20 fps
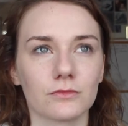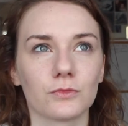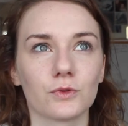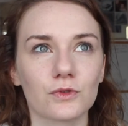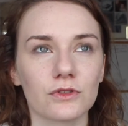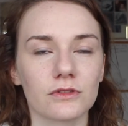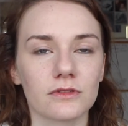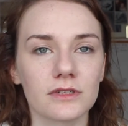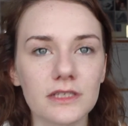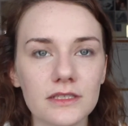
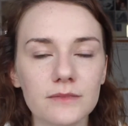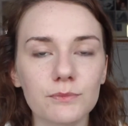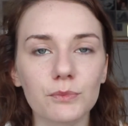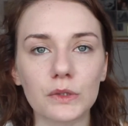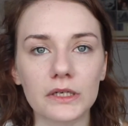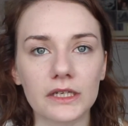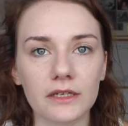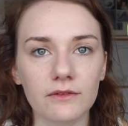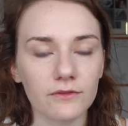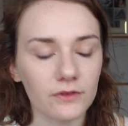Water is
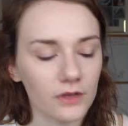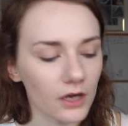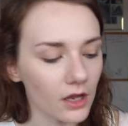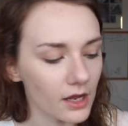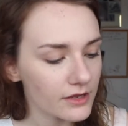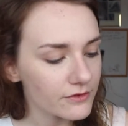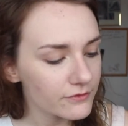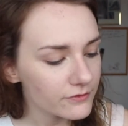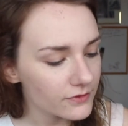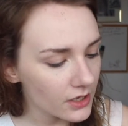brilliant for
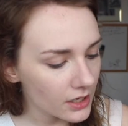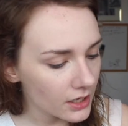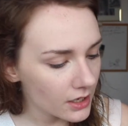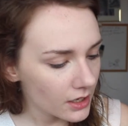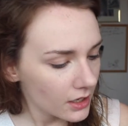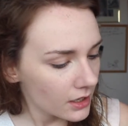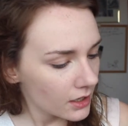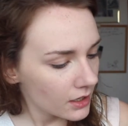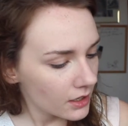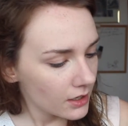life.
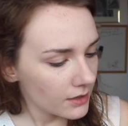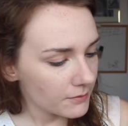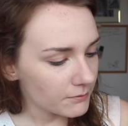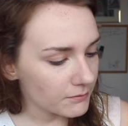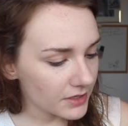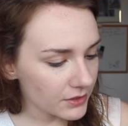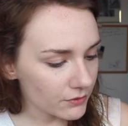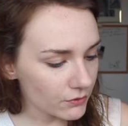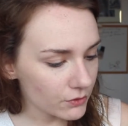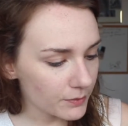
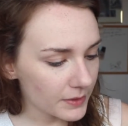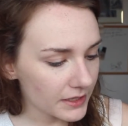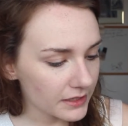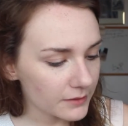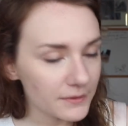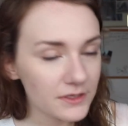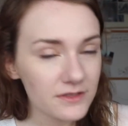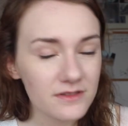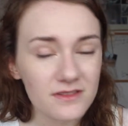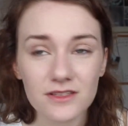Mineral
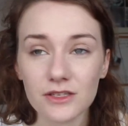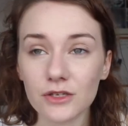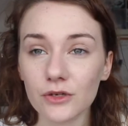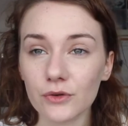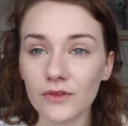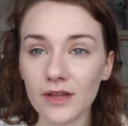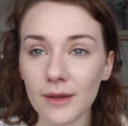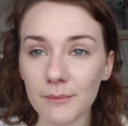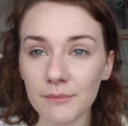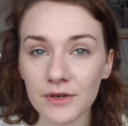pigments, so
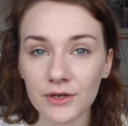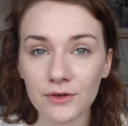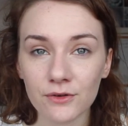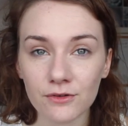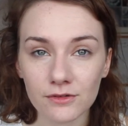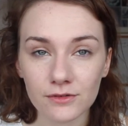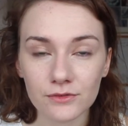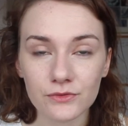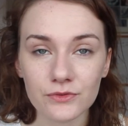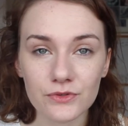you've got that
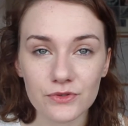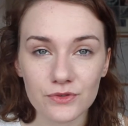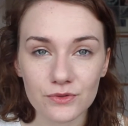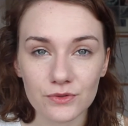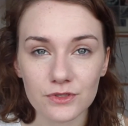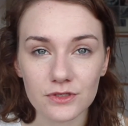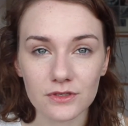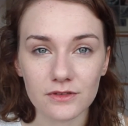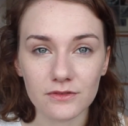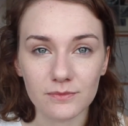mineral
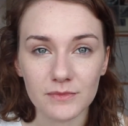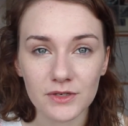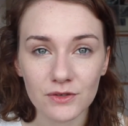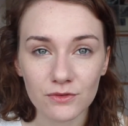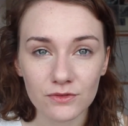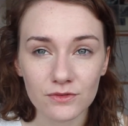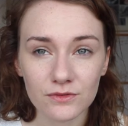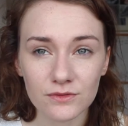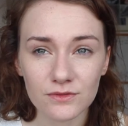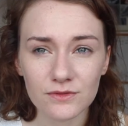sort of
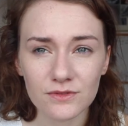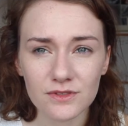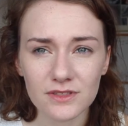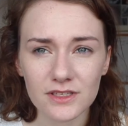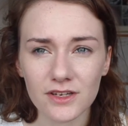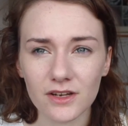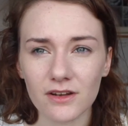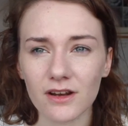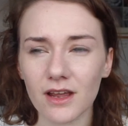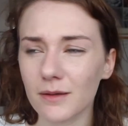minerals,
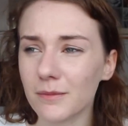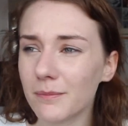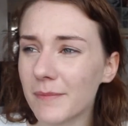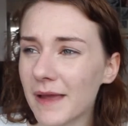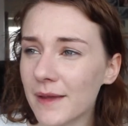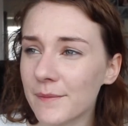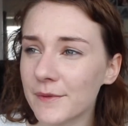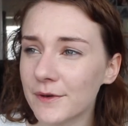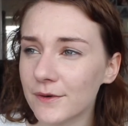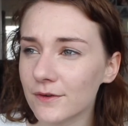you know, like
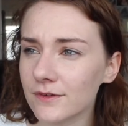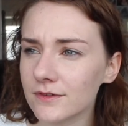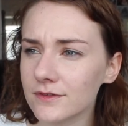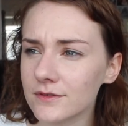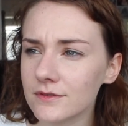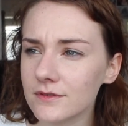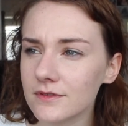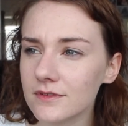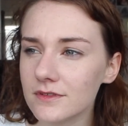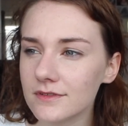bare
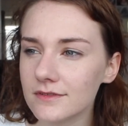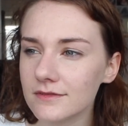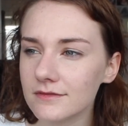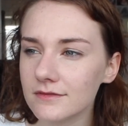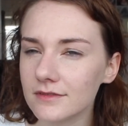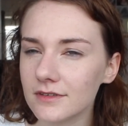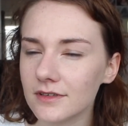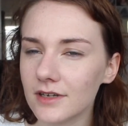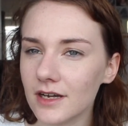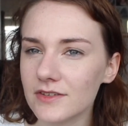minerals.
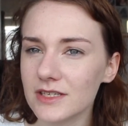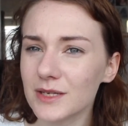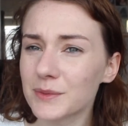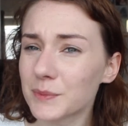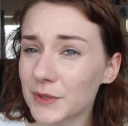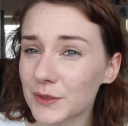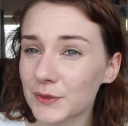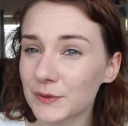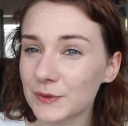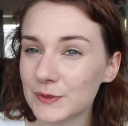I've
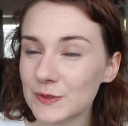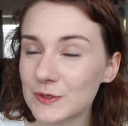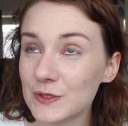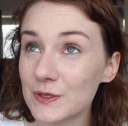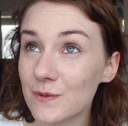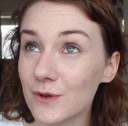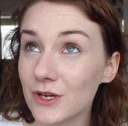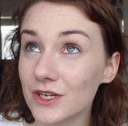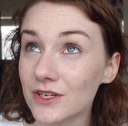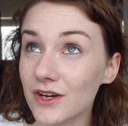said minerals
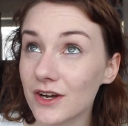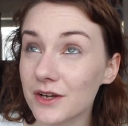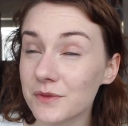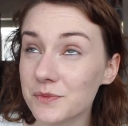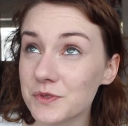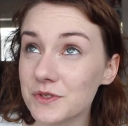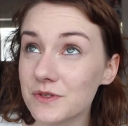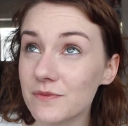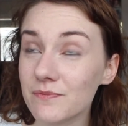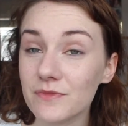too many
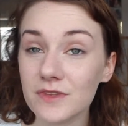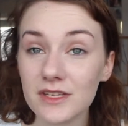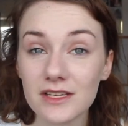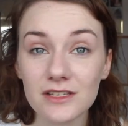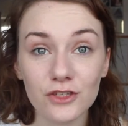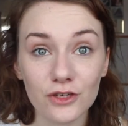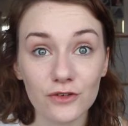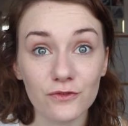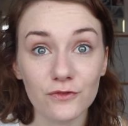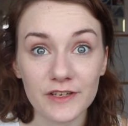times.
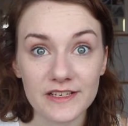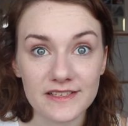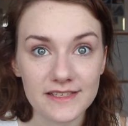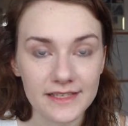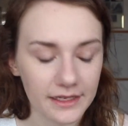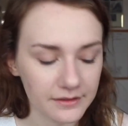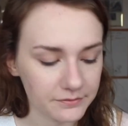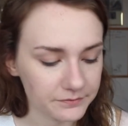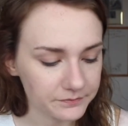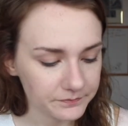It's good for your
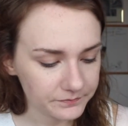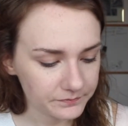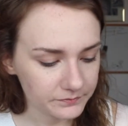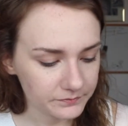skin.